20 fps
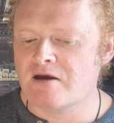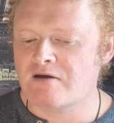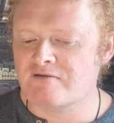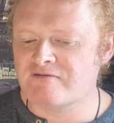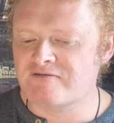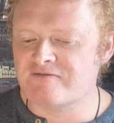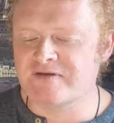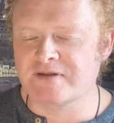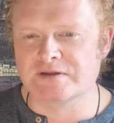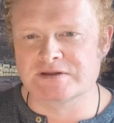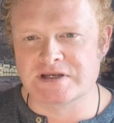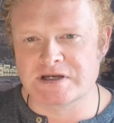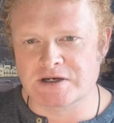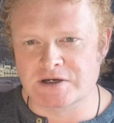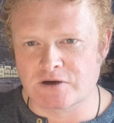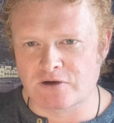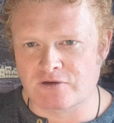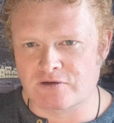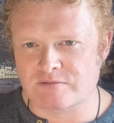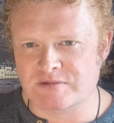filled in a
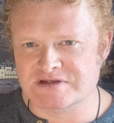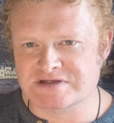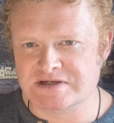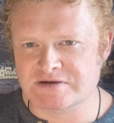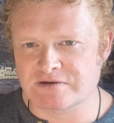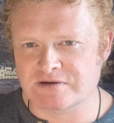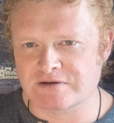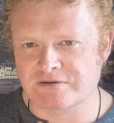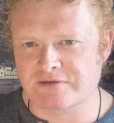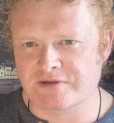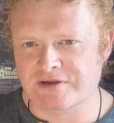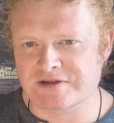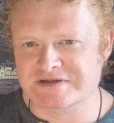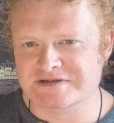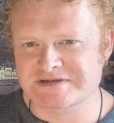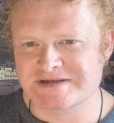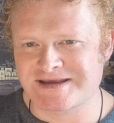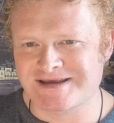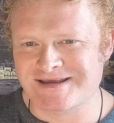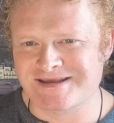lot of material
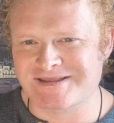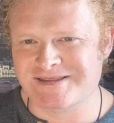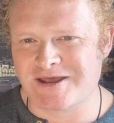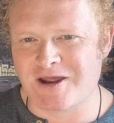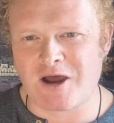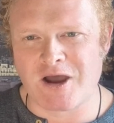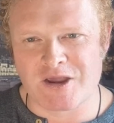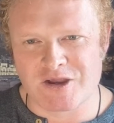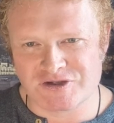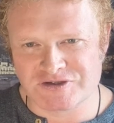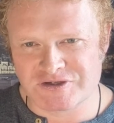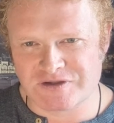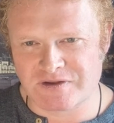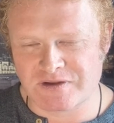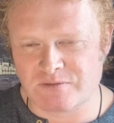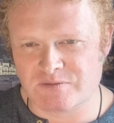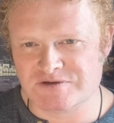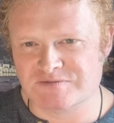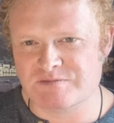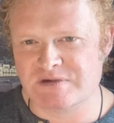that I used to
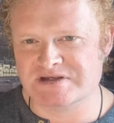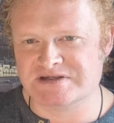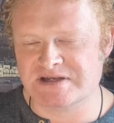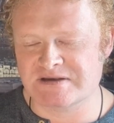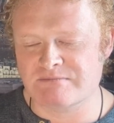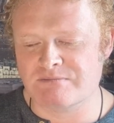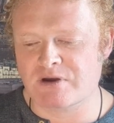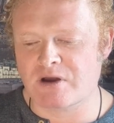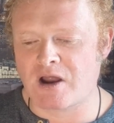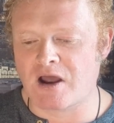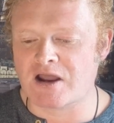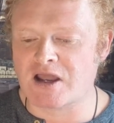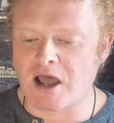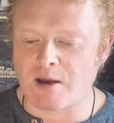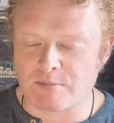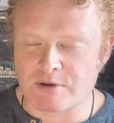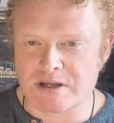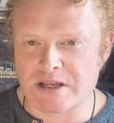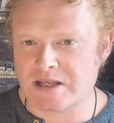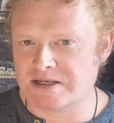think was missing. But a
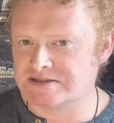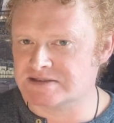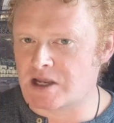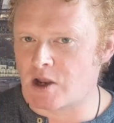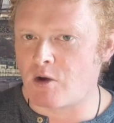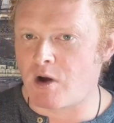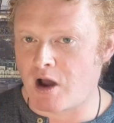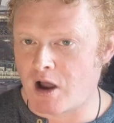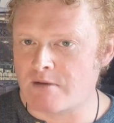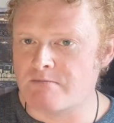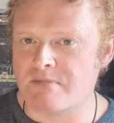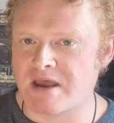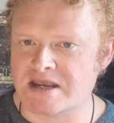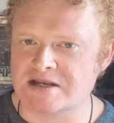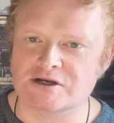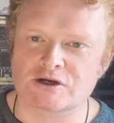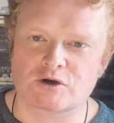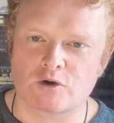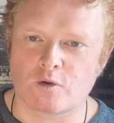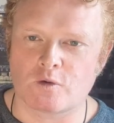couple of years ago, I
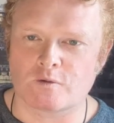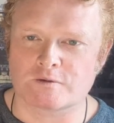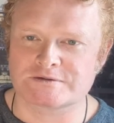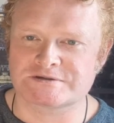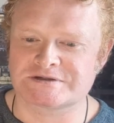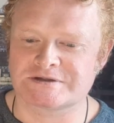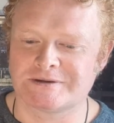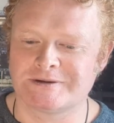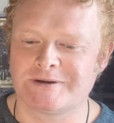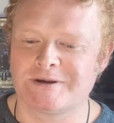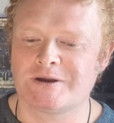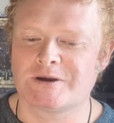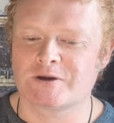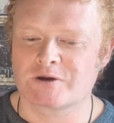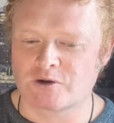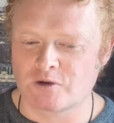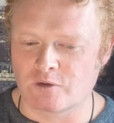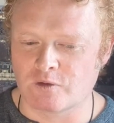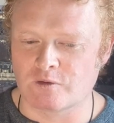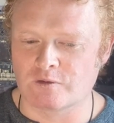made a course
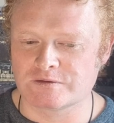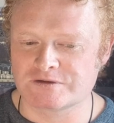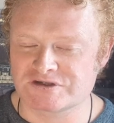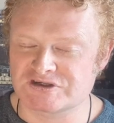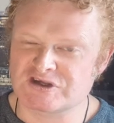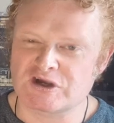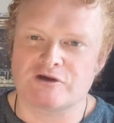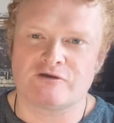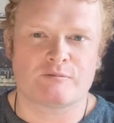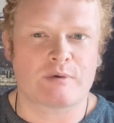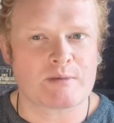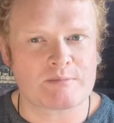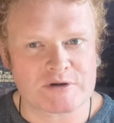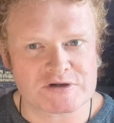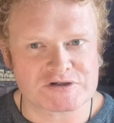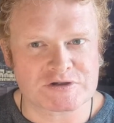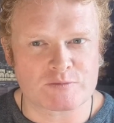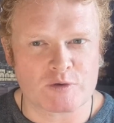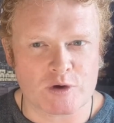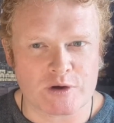called So You
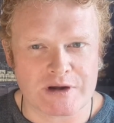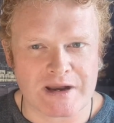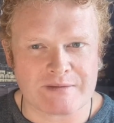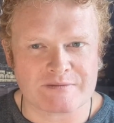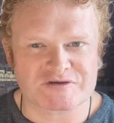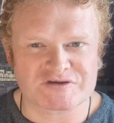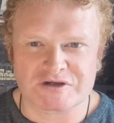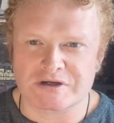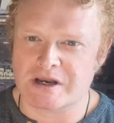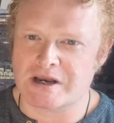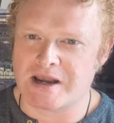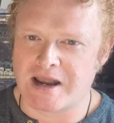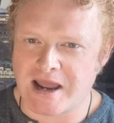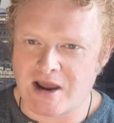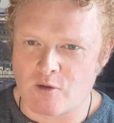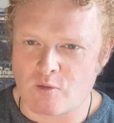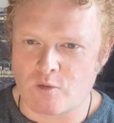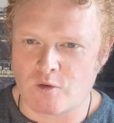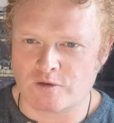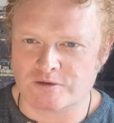Published a Book on Amazon,
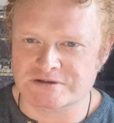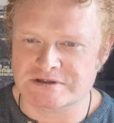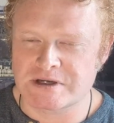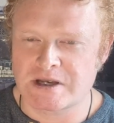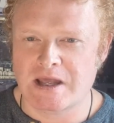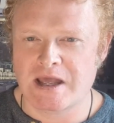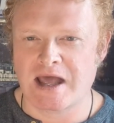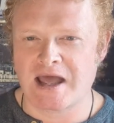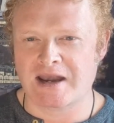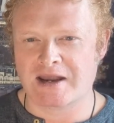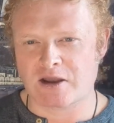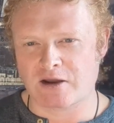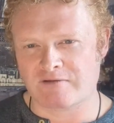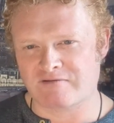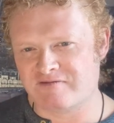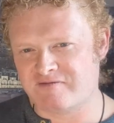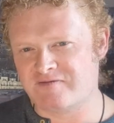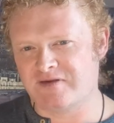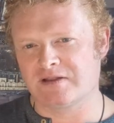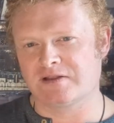Now What? And it kind of
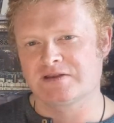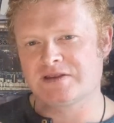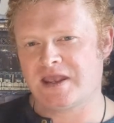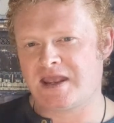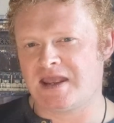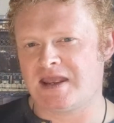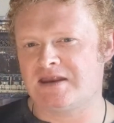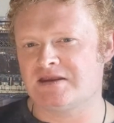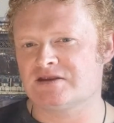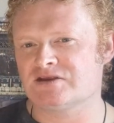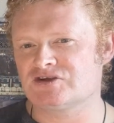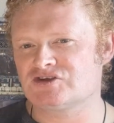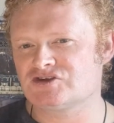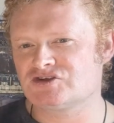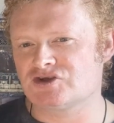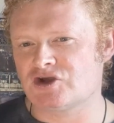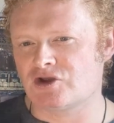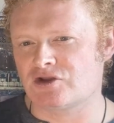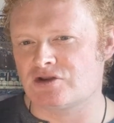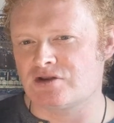filled in
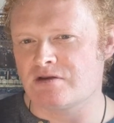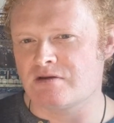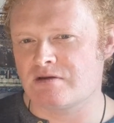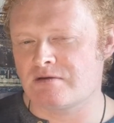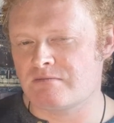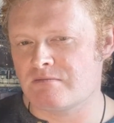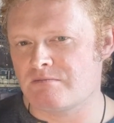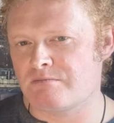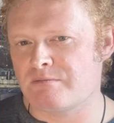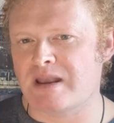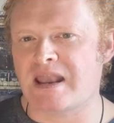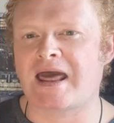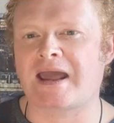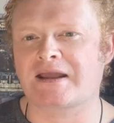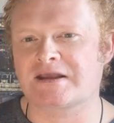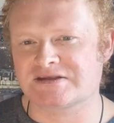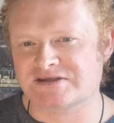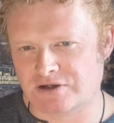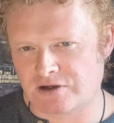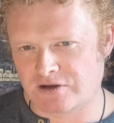certain
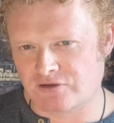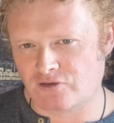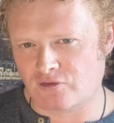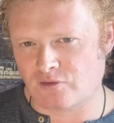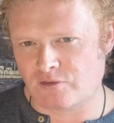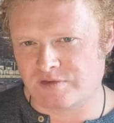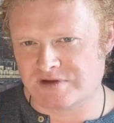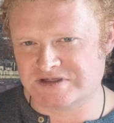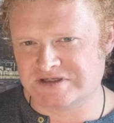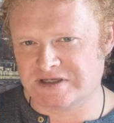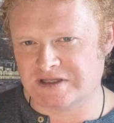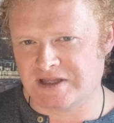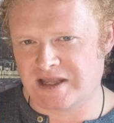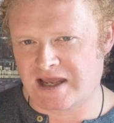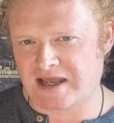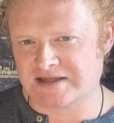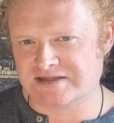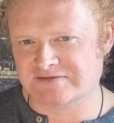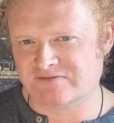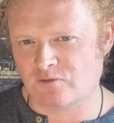blanks that I thought were missing in the
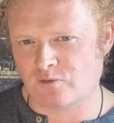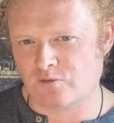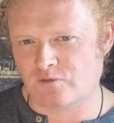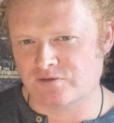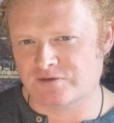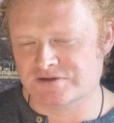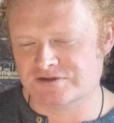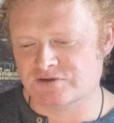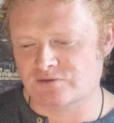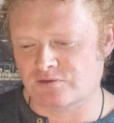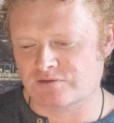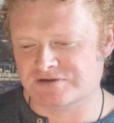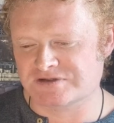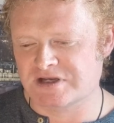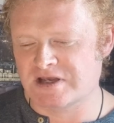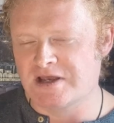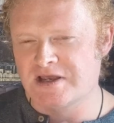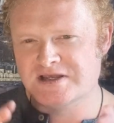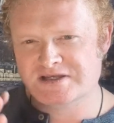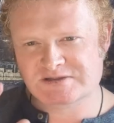Ads for Authors course,
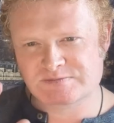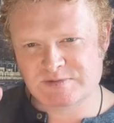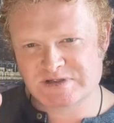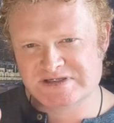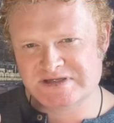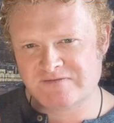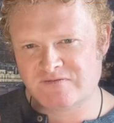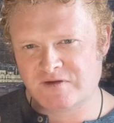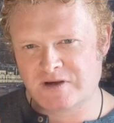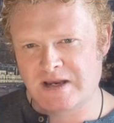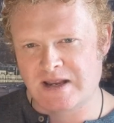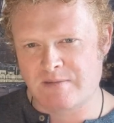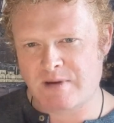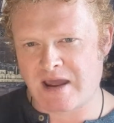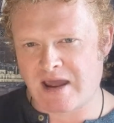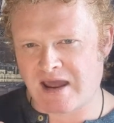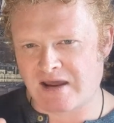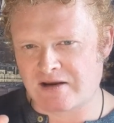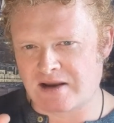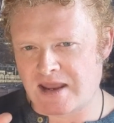specifically
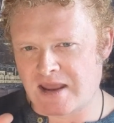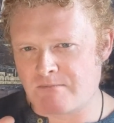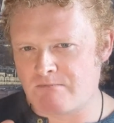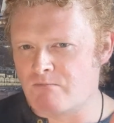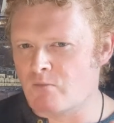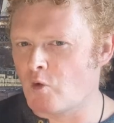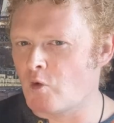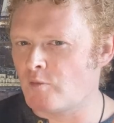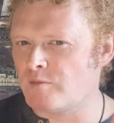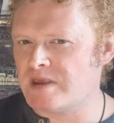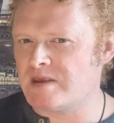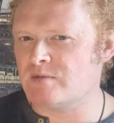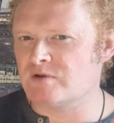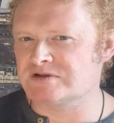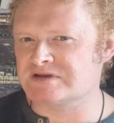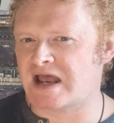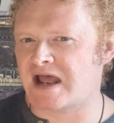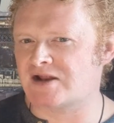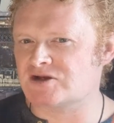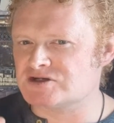about how to get more people
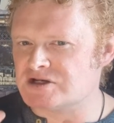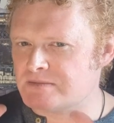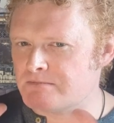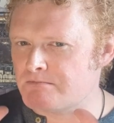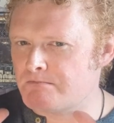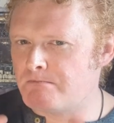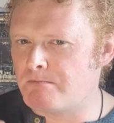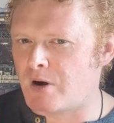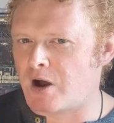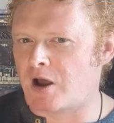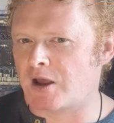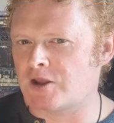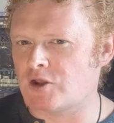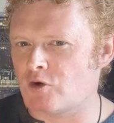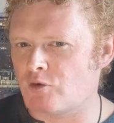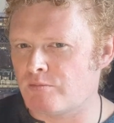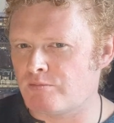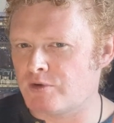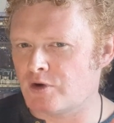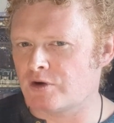to actually buy
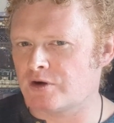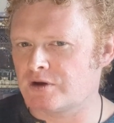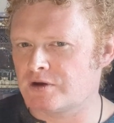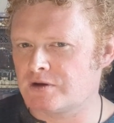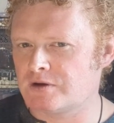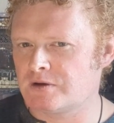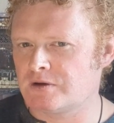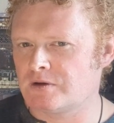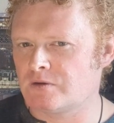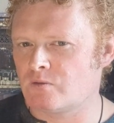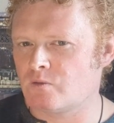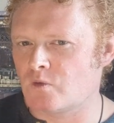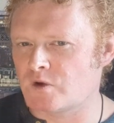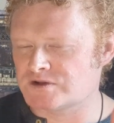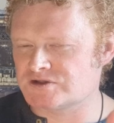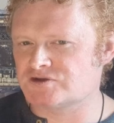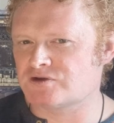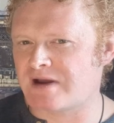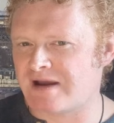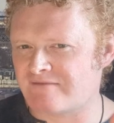your book
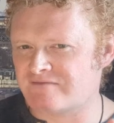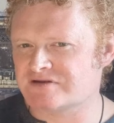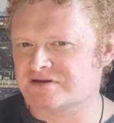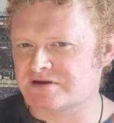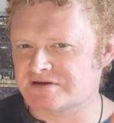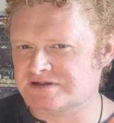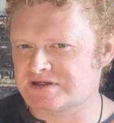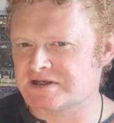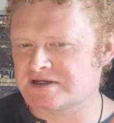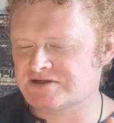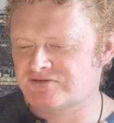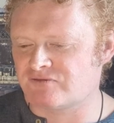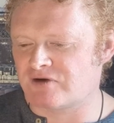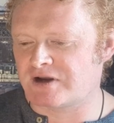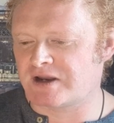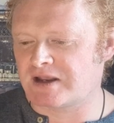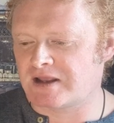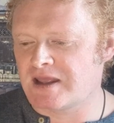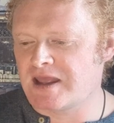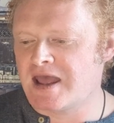once your advertising is
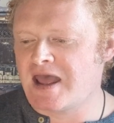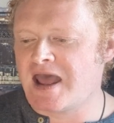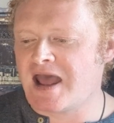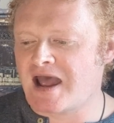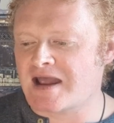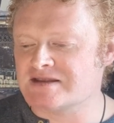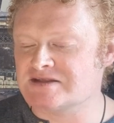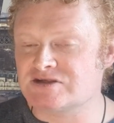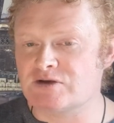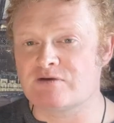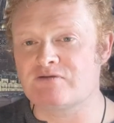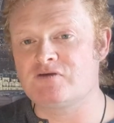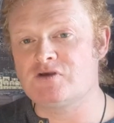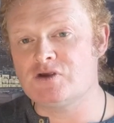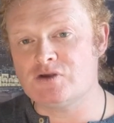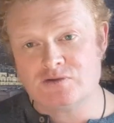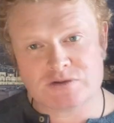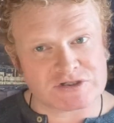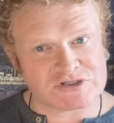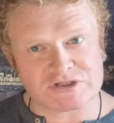running. And so if
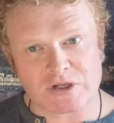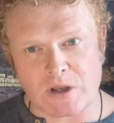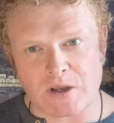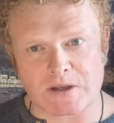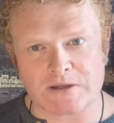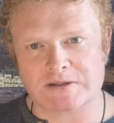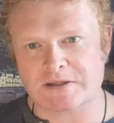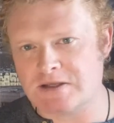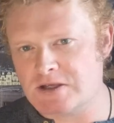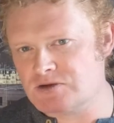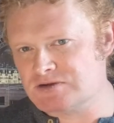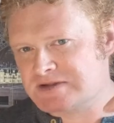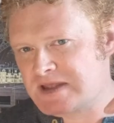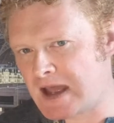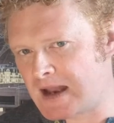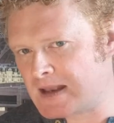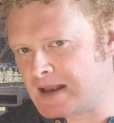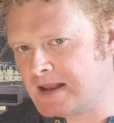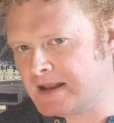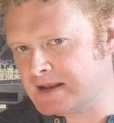you decide to use
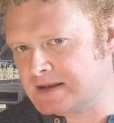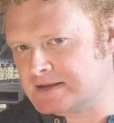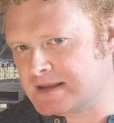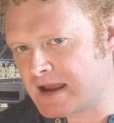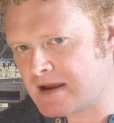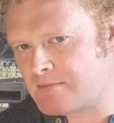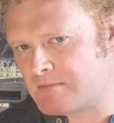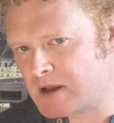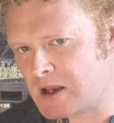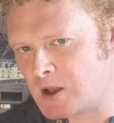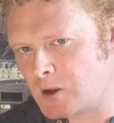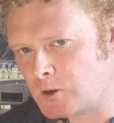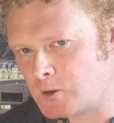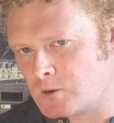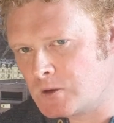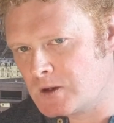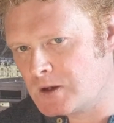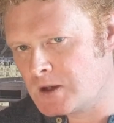that link down below